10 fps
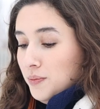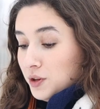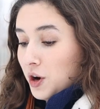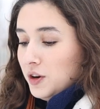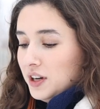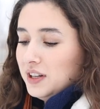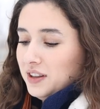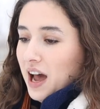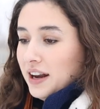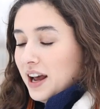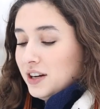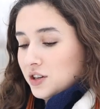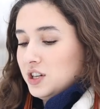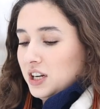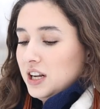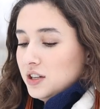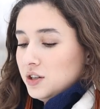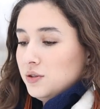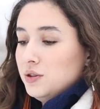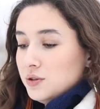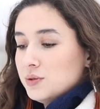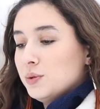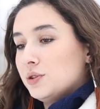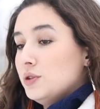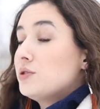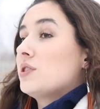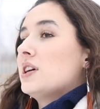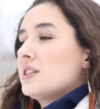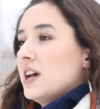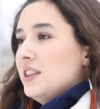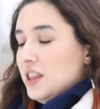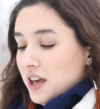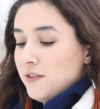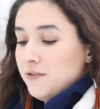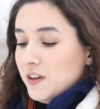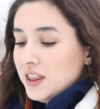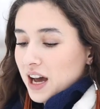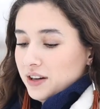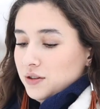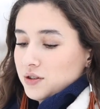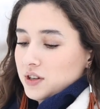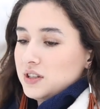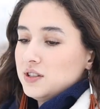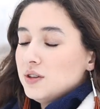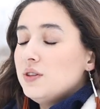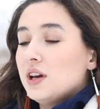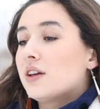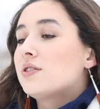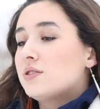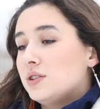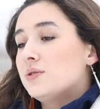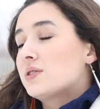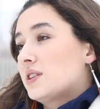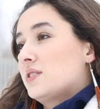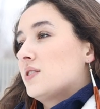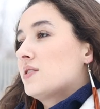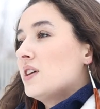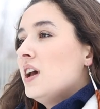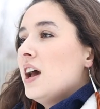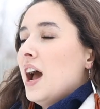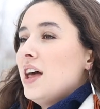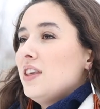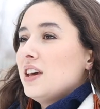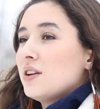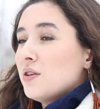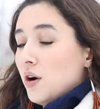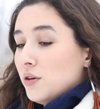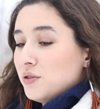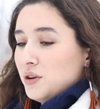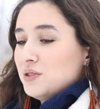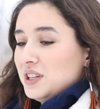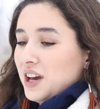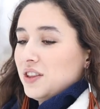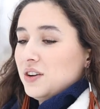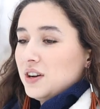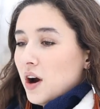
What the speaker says: turn that nitrogen into usable nutrients, and then they feed that nutrients to the other two sisters, and they can all grow together in